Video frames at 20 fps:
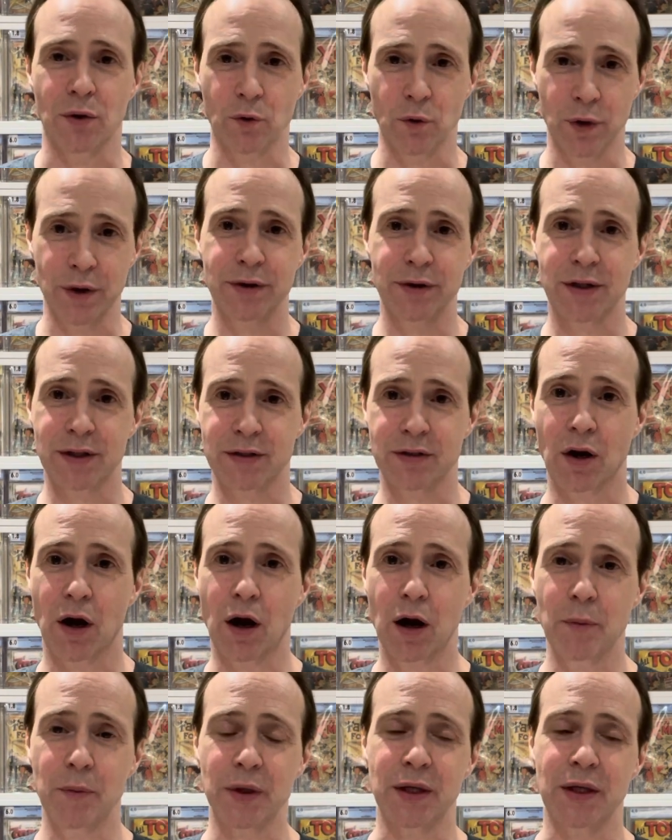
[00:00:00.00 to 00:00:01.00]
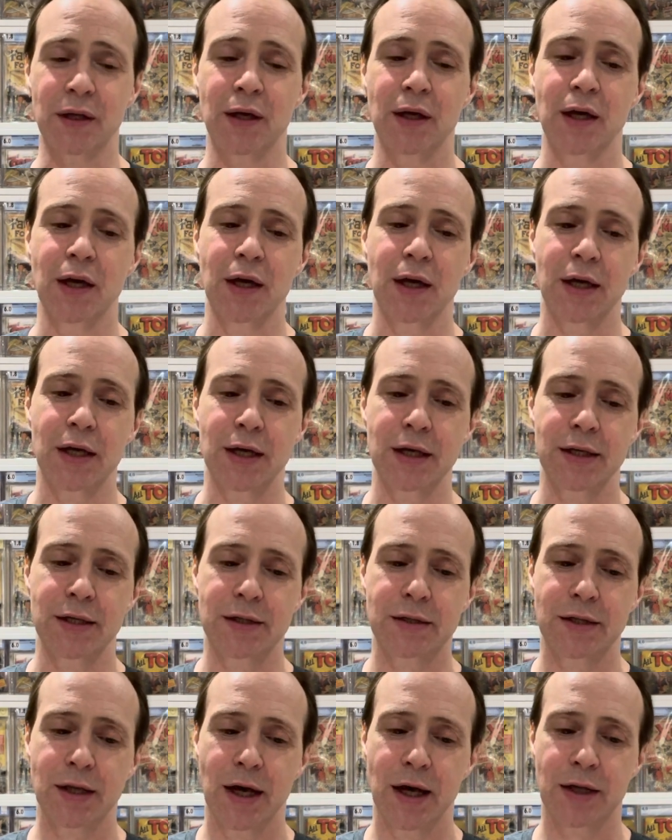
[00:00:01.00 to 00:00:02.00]
with this hobby
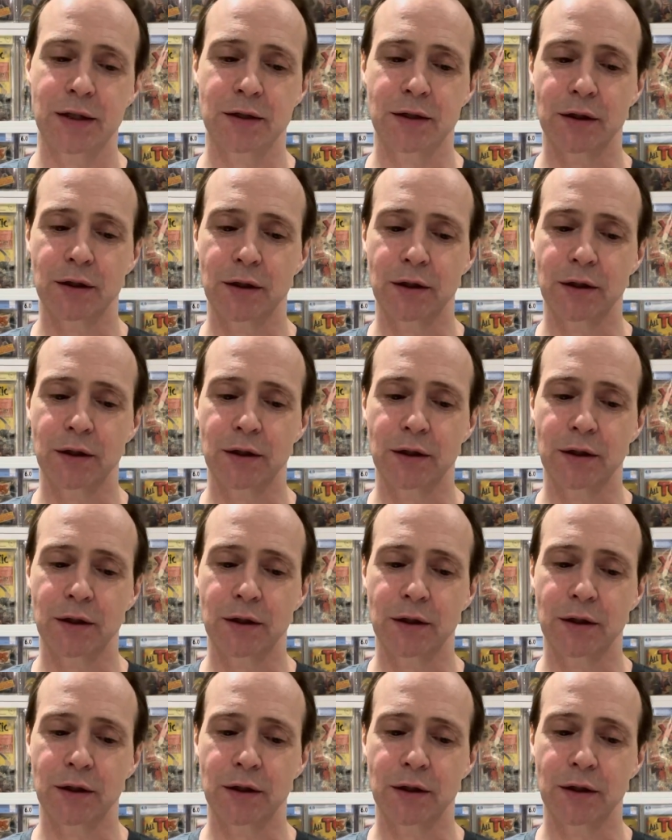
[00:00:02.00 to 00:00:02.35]
is that